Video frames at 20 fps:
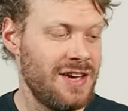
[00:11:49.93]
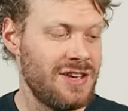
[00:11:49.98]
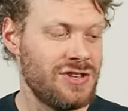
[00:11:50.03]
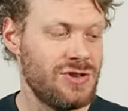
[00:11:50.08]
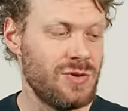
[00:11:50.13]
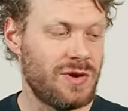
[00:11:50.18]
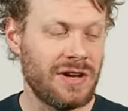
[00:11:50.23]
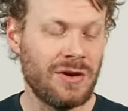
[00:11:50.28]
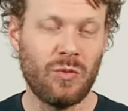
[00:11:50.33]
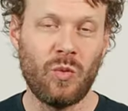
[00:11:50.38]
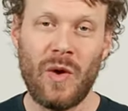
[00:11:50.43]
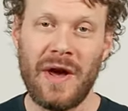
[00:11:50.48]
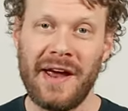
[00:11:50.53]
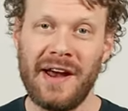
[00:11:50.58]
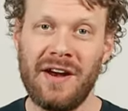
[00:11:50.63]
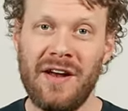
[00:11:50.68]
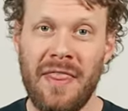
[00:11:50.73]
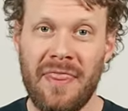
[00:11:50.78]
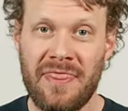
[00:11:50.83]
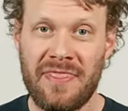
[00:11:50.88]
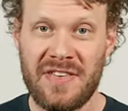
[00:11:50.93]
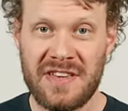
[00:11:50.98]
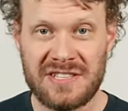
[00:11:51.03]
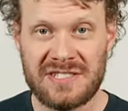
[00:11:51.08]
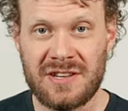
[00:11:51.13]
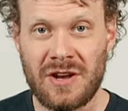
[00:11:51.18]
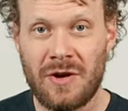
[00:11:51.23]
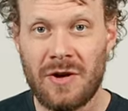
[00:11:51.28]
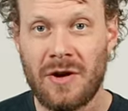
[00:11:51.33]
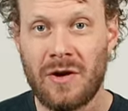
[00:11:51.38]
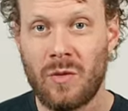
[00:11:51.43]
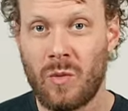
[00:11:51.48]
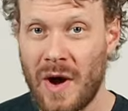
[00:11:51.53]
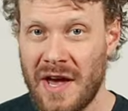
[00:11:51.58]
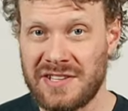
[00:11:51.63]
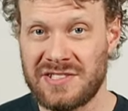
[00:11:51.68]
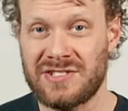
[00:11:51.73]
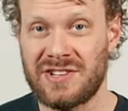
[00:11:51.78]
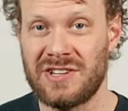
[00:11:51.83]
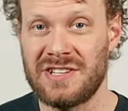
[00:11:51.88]
You can wear this
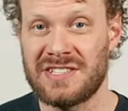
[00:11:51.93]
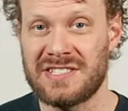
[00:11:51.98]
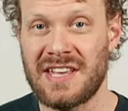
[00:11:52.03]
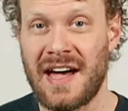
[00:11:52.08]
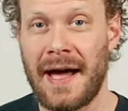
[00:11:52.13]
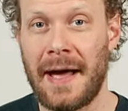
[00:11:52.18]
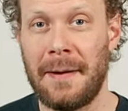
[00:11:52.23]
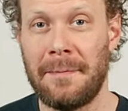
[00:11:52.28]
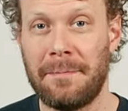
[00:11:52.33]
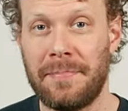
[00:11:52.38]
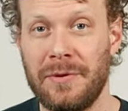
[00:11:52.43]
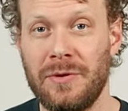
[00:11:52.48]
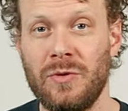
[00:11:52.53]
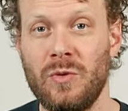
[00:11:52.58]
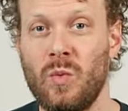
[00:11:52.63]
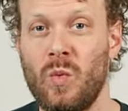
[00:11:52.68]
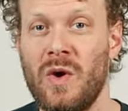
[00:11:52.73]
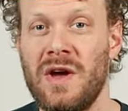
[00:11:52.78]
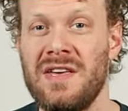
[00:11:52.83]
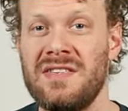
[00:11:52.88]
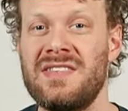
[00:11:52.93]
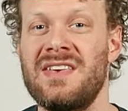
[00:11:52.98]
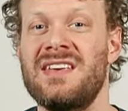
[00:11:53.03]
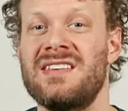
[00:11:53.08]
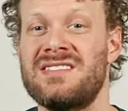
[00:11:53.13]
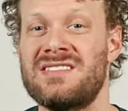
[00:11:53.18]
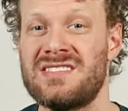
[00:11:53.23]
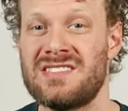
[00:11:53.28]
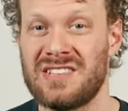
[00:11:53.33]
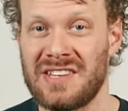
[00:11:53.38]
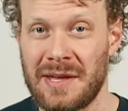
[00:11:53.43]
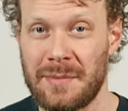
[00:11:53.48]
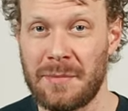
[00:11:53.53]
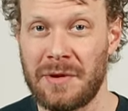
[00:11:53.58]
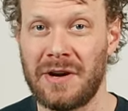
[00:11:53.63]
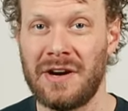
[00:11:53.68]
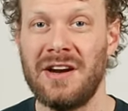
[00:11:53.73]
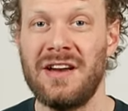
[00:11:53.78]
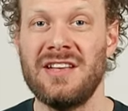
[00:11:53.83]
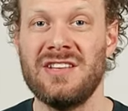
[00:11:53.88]
Western style boot with
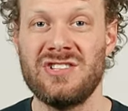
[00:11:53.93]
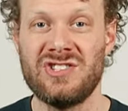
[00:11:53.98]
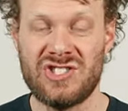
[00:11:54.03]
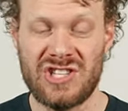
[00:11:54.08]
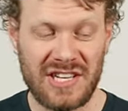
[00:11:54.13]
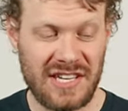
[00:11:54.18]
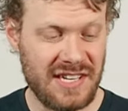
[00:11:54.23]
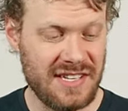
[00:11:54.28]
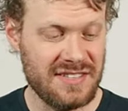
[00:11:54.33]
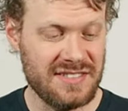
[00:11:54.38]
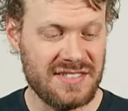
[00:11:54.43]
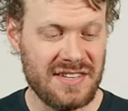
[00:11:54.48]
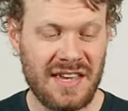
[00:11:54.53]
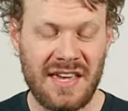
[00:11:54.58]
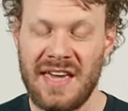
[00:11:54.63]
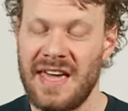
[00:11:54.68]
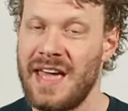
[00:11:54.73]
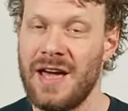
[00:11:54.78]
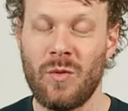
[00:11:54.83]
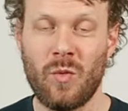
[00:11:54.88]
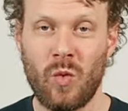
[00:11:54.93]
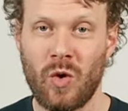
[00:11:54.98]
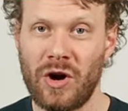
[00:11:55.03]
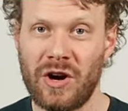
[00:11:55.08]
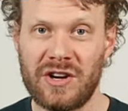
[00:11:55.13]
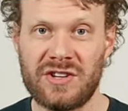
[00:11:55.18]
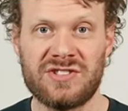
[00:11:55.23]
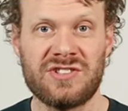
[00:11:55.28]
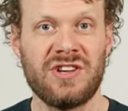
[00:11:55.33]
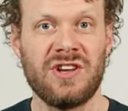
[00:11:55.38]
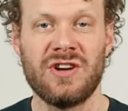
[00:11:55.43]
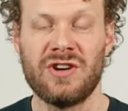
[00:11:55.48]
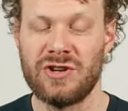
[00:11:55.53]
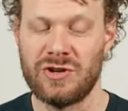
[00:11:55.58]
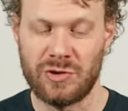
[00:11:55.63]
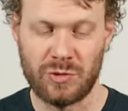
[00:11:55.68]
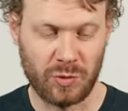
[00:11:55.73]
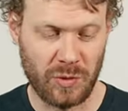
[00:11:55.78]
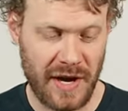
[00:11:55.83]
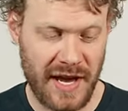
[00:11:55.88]
slimmer jeans. It works
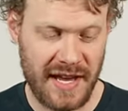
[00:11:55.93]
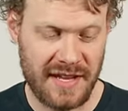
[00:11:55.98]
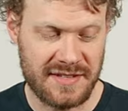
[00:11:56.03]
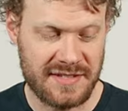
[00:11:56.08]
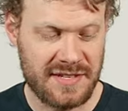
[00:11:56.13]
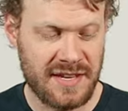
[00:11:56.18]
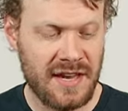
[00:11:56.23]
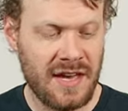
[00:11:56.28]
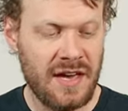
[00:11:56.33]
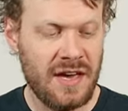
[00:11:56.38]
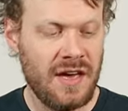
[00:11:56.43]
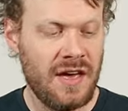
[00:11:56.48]
great.